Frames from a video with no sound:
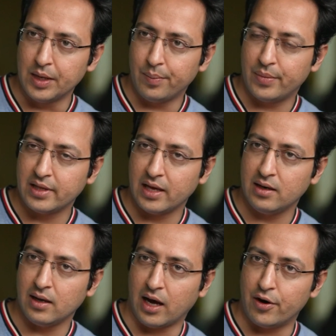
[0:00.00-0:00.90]
But
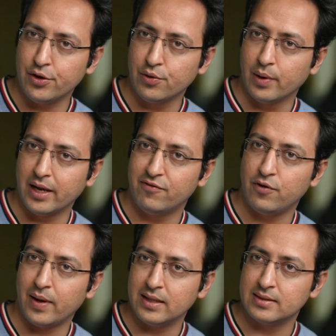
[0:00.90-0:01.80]
then how do you
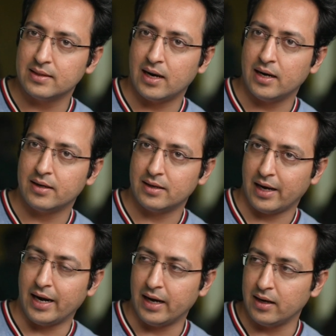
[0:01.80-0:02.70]
influence that
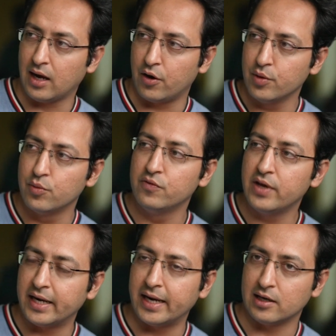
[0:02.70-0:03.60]
rate and how do you move
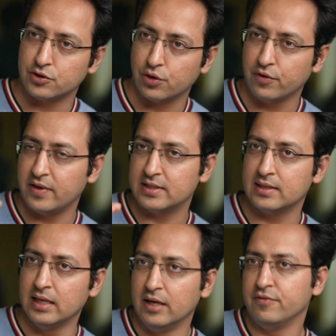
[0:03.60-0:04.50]
the needles? If
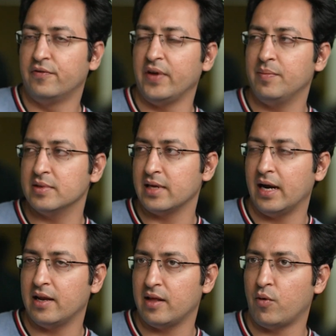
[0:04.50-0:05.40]
it's
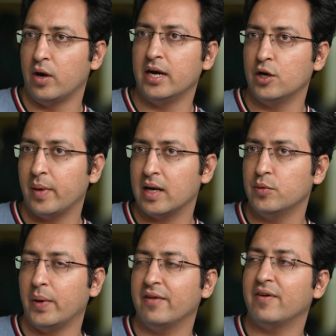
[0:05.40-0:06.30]
15% and I want it to become
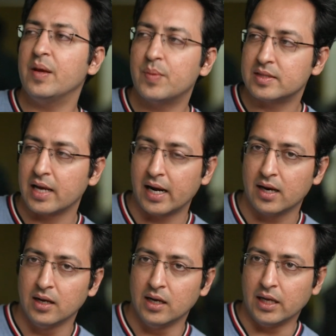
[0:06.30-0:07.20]
25%,
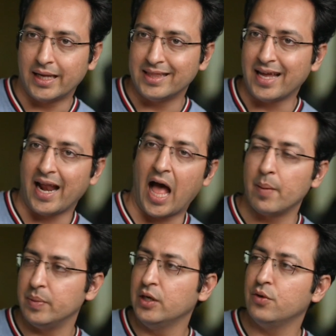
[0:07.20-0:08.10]
can that
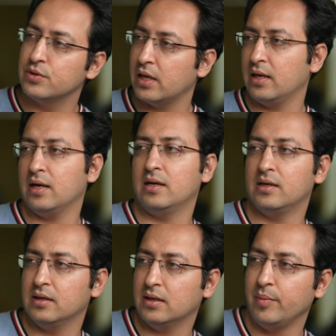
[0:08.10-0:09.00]
happen using
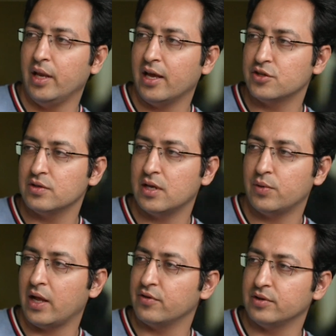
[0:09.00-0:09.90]
communications and whatever?